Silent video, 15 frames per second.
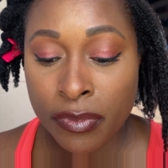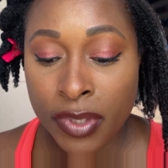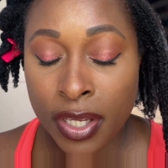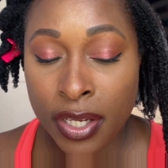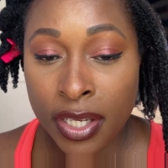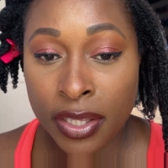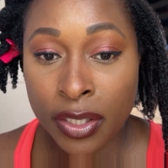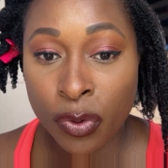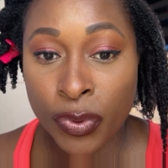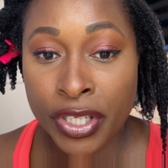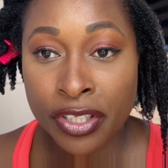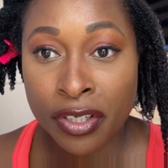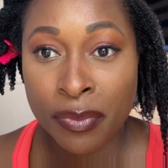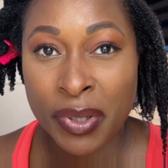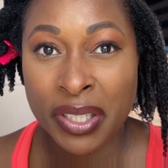in the
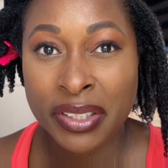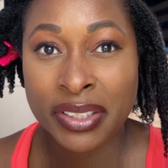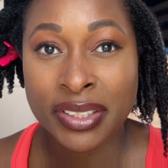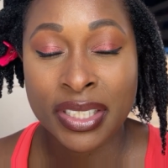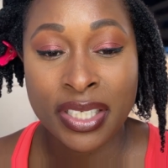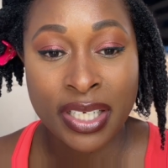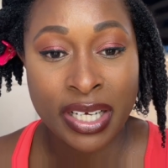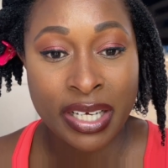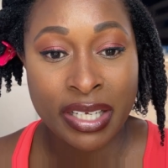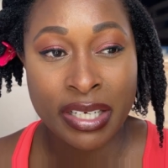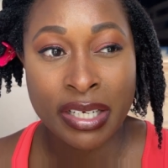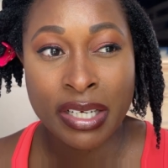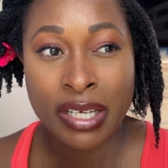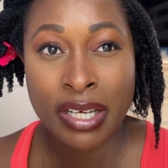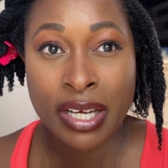winter months, and then
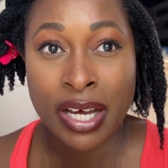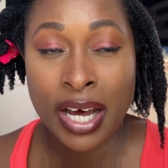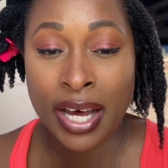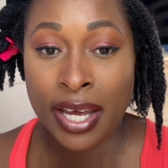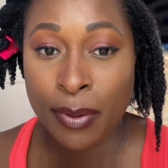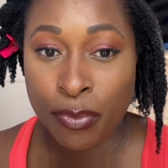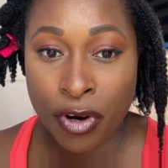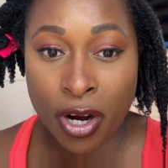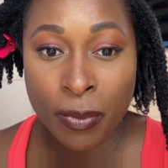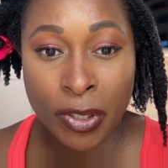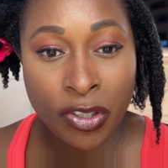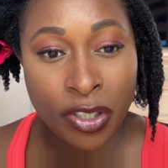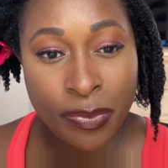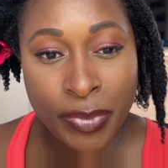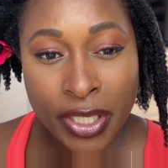I probably
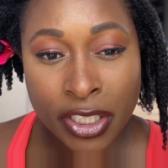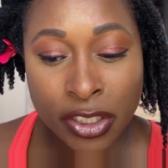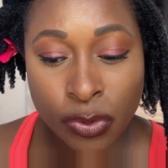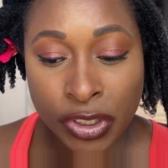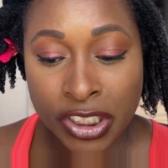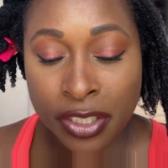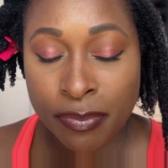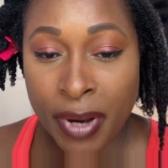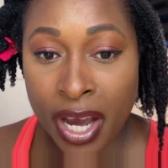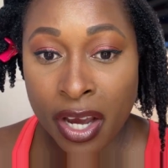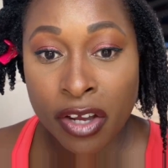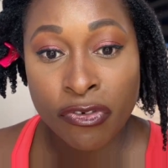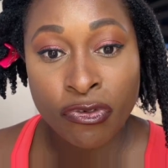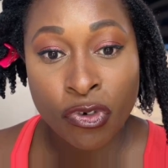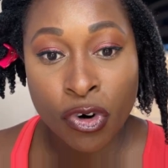will be switching back
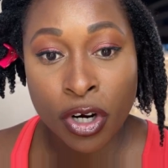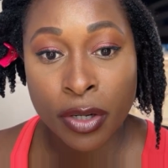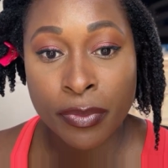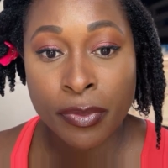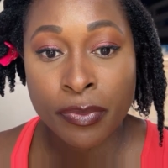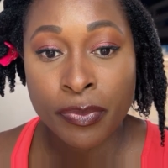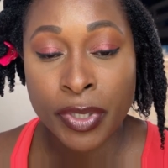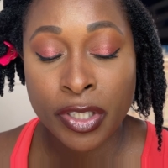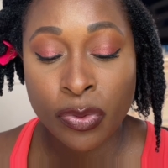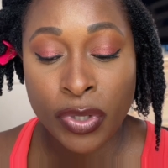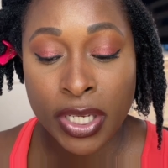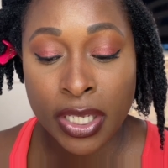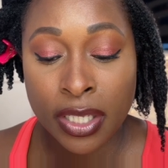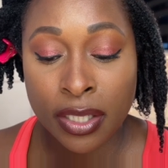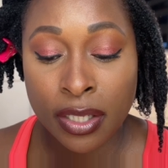and forth
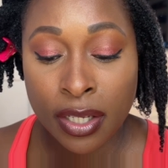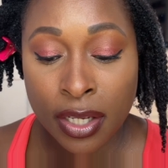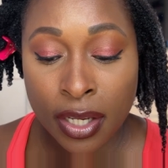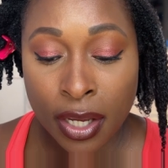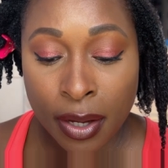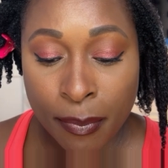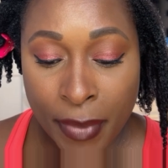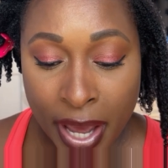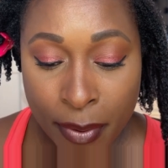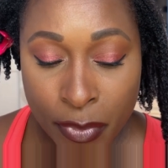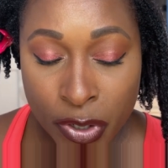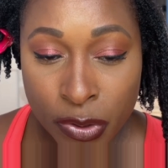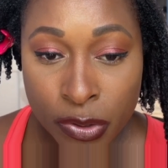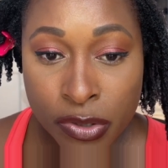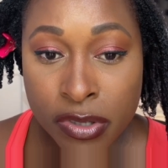between my
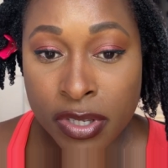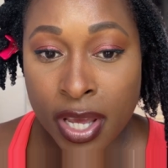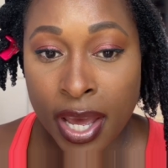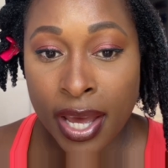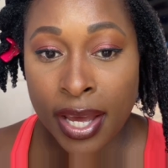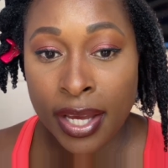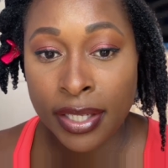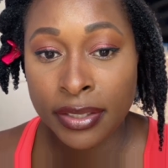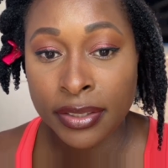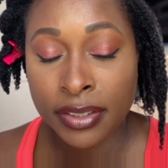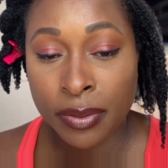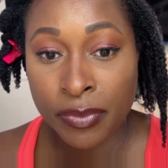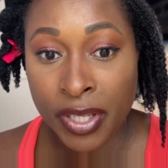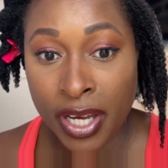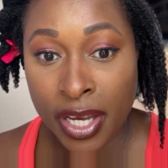mousse and
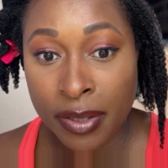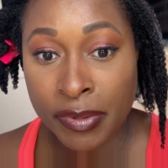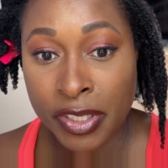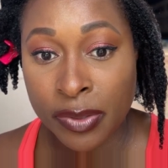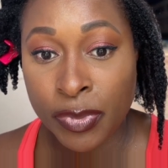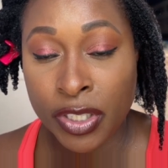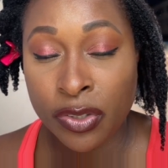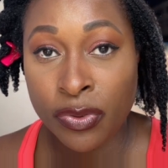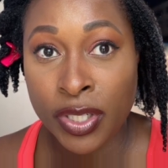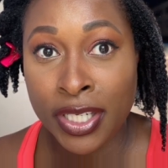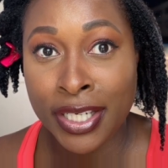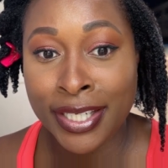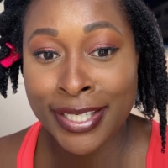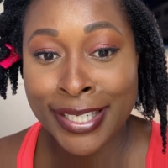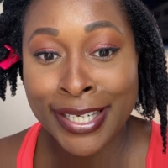sometimes
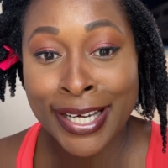between